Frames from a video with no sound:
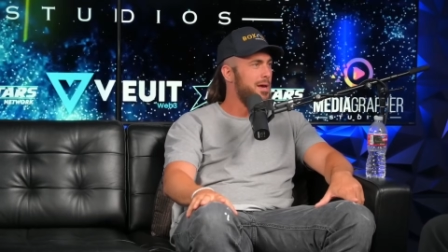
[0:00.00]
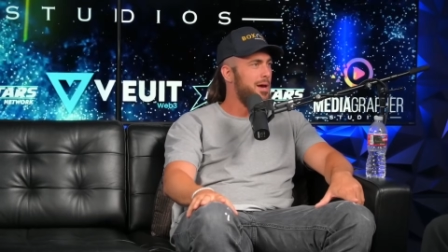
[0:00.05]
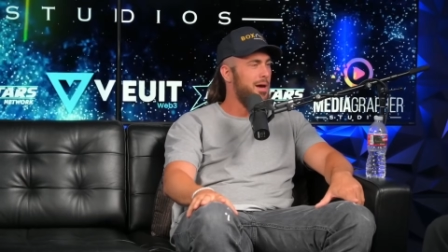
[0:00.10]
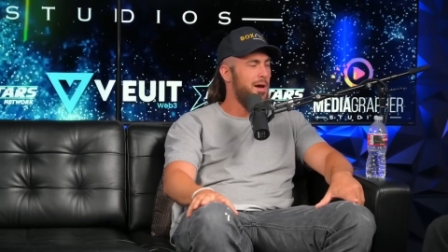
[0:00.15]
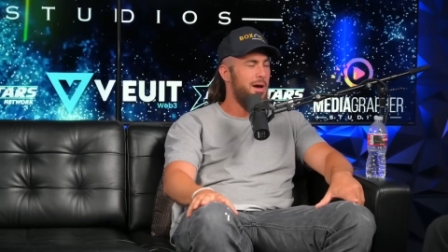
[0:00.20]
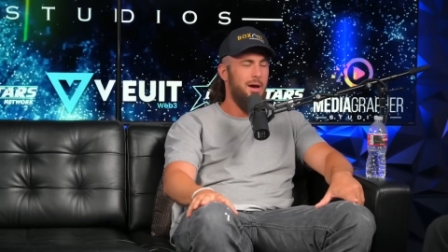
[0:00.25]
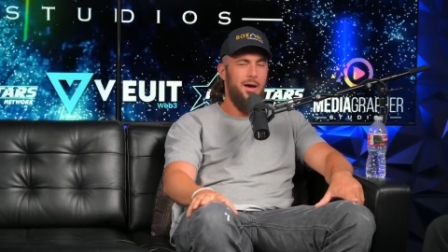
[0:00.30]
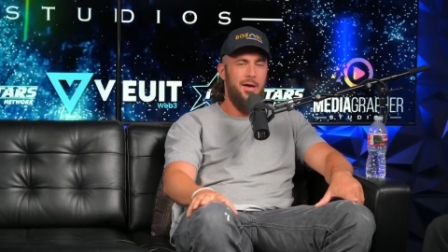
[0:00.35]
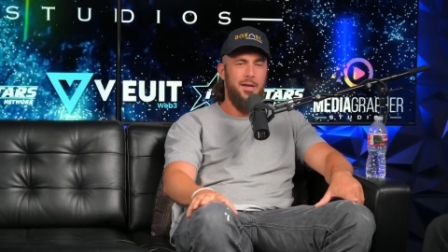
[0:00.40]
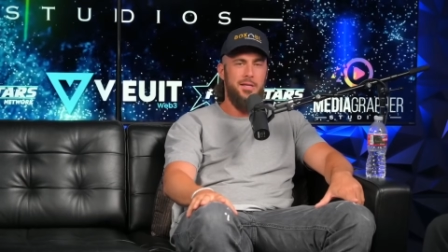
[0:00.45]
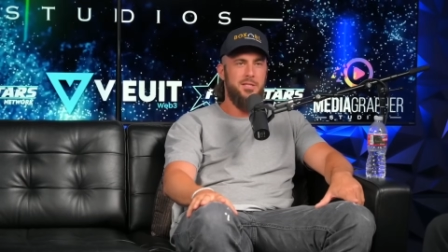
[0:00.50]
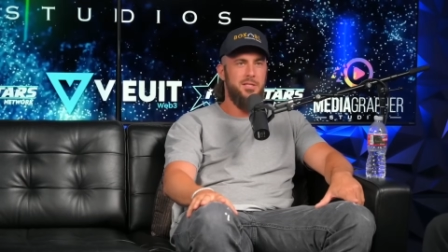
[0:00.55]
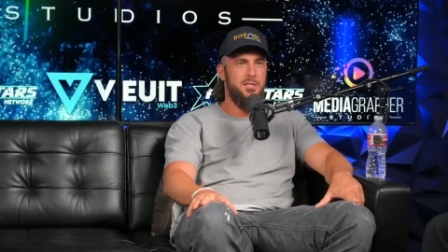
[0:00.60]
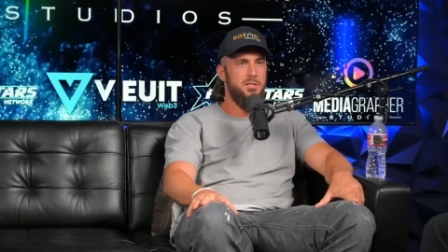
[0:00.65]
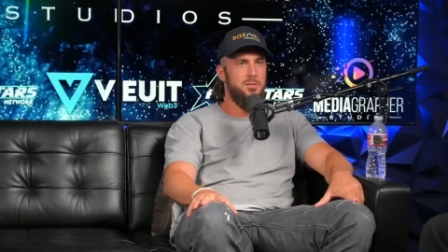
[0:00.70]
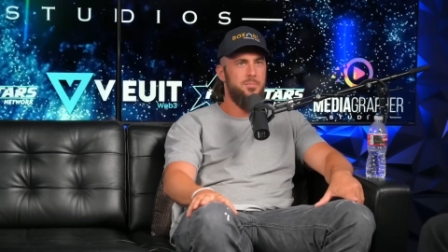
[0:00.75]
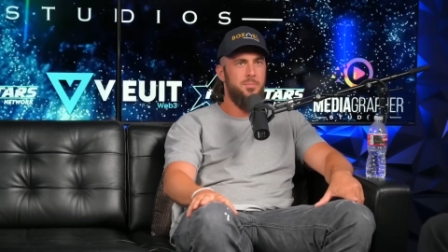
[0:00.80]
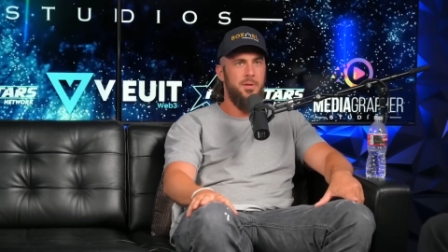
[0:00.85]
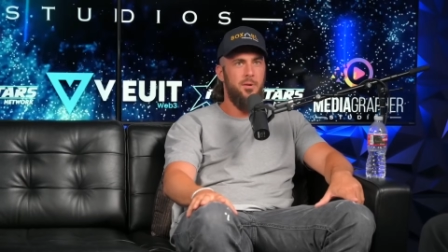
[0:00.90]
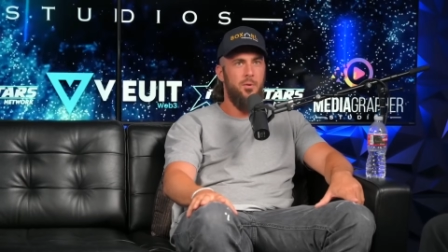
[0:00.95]
Right. Uh, and it's
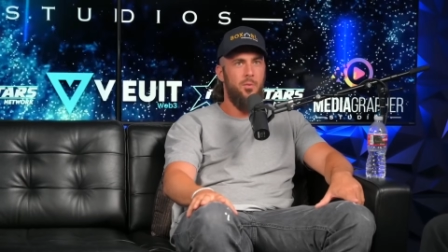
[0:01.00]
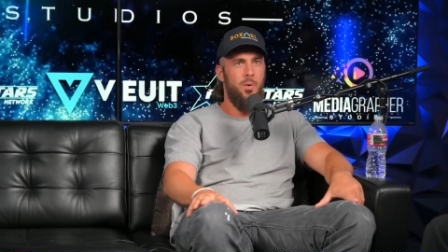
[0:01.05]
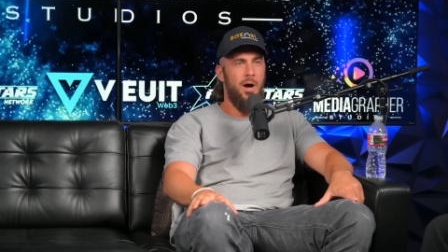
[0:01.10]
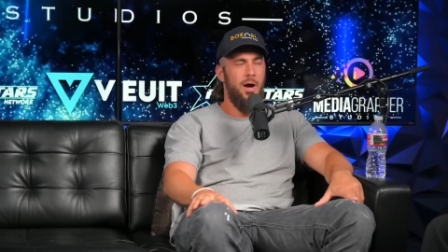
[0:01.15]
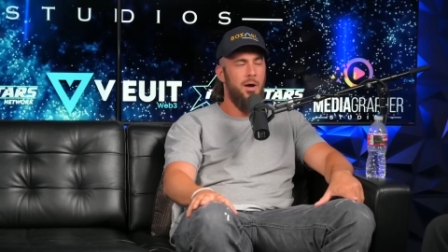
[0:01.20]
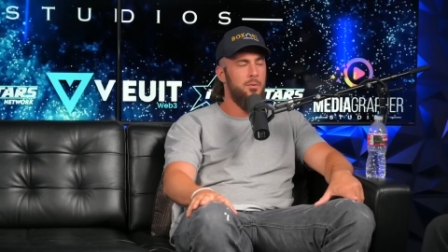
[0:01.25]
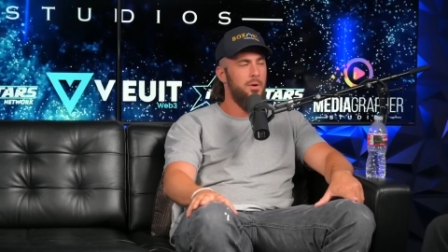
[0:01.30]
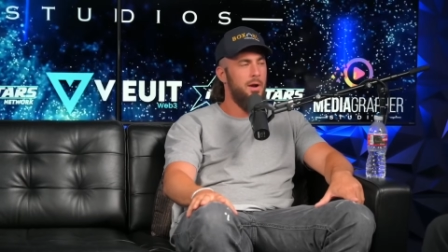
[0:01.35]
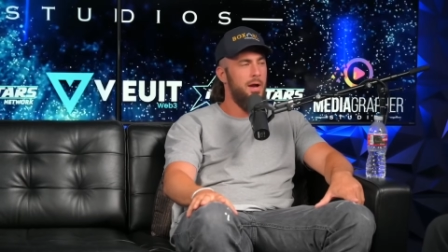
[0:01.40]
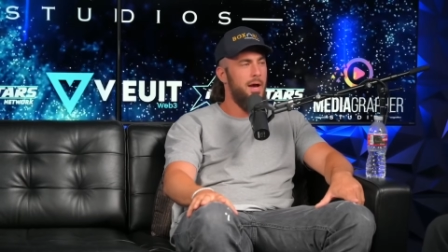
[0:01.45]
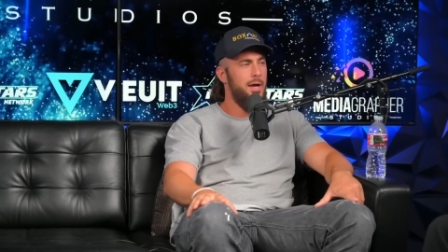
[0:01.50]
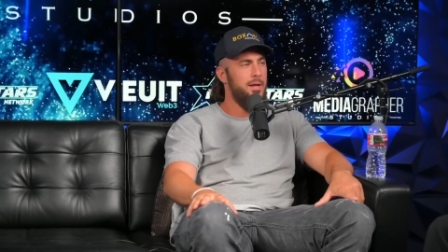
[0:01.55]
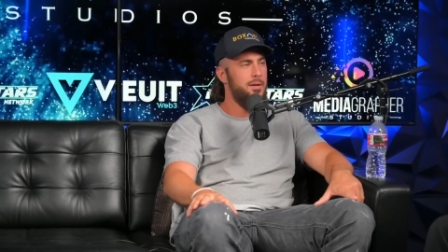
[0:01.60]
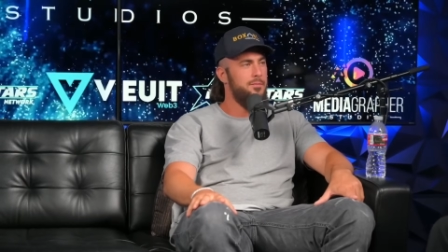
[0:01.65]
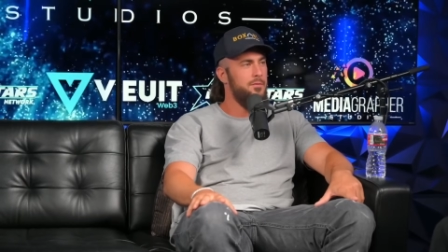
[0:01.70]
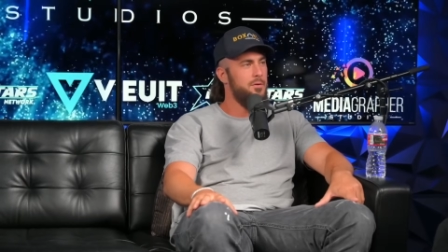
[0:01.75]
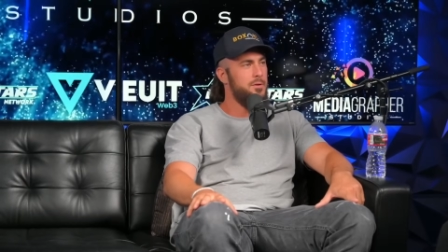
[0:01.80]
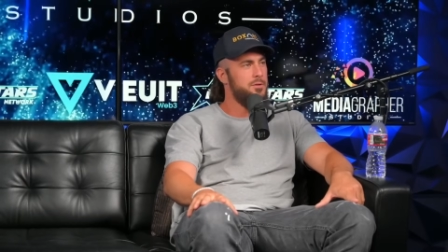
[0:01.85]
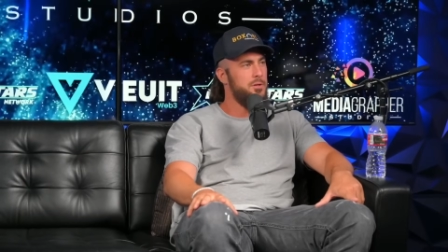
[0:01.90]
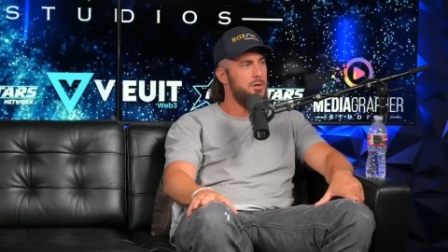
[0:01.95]
just been a wild
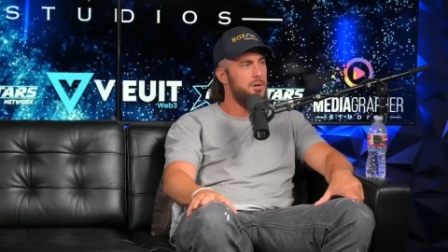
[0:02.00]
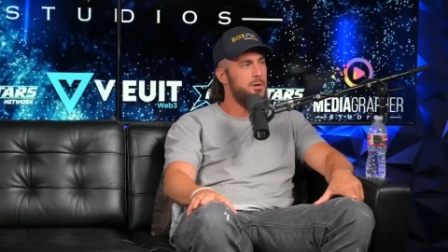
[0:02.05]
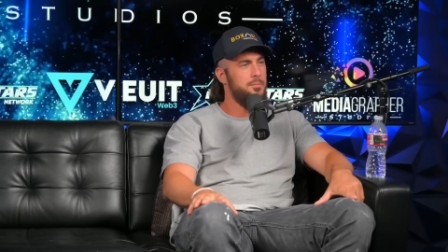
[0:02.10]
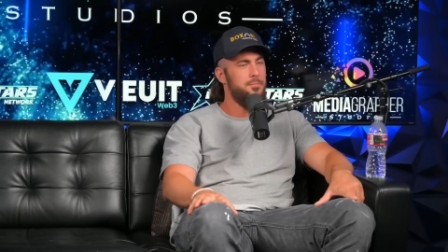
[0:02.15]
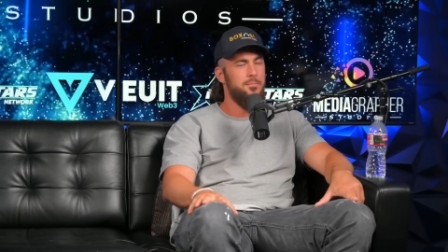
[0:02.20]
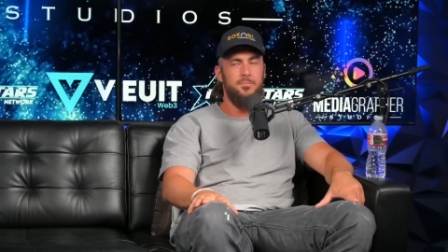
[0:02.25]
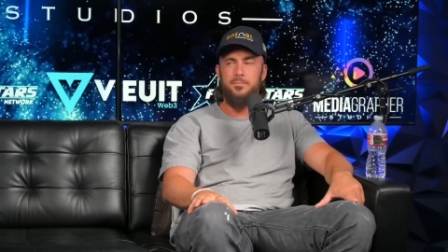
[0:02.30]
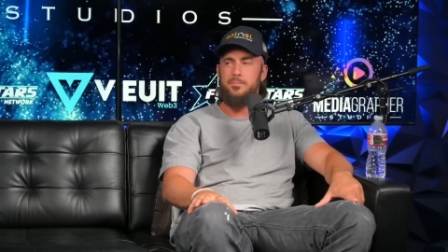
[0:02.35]
ride for sure.